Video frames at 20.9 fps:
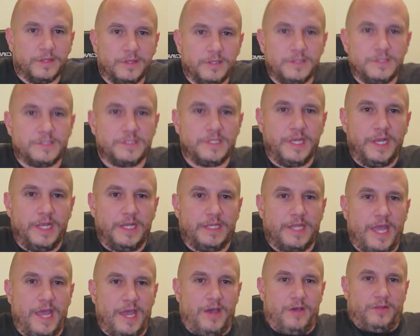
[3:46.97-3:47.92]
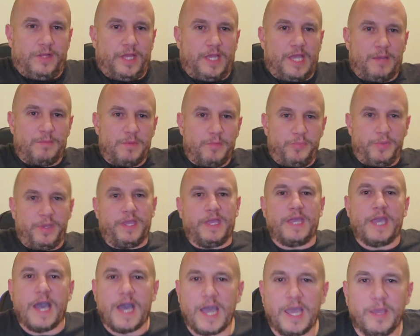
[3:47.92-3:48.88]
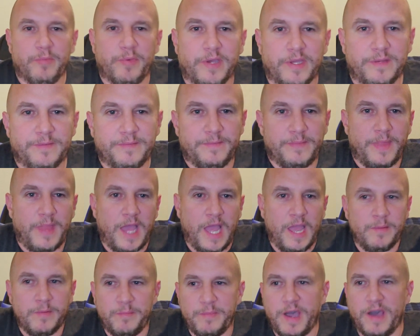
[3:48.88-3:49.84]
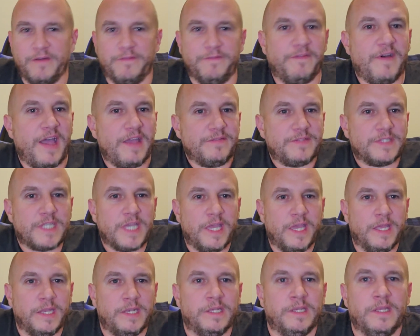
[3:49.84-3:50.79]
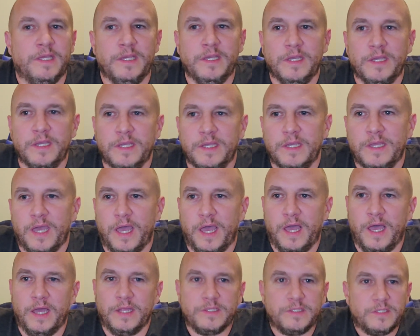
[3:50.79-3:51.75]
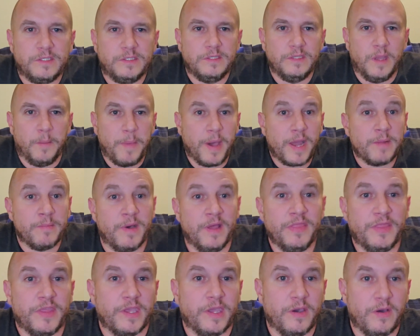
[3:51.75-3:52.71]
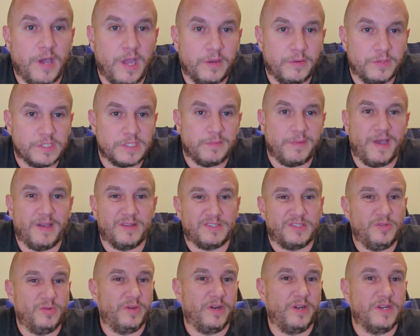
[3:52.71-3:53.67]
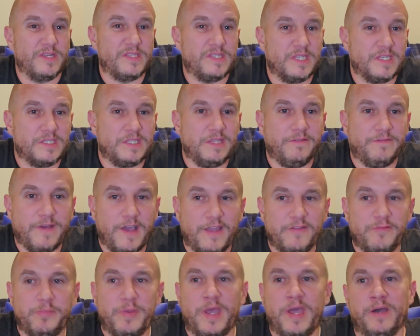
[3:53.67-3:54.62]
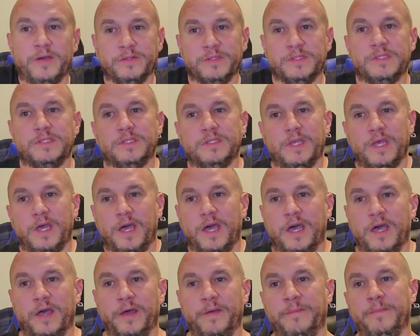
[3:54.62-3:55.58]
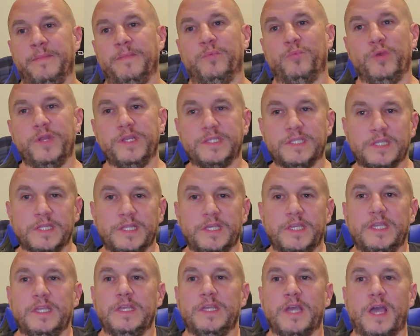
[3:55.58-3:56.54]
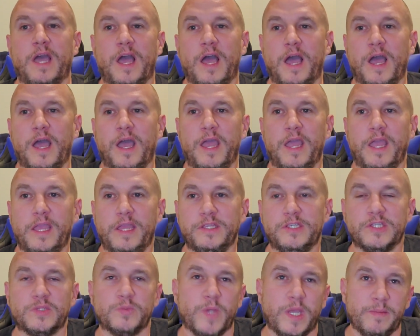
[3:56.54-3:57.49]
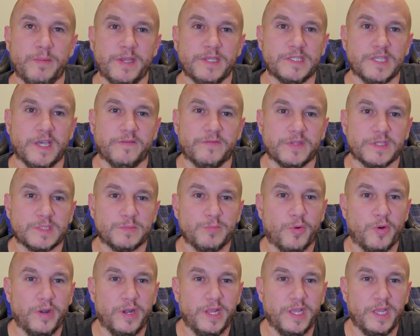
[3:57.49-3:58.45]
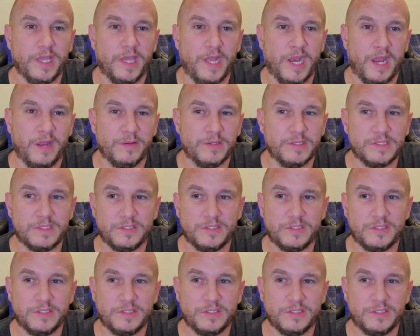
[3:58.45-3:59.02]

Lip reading: sitting down like I'm a big guy, but I'm about 5'10". About a month ago, I was about 265 pounds. Recently, I just weighed myself this morning, and I was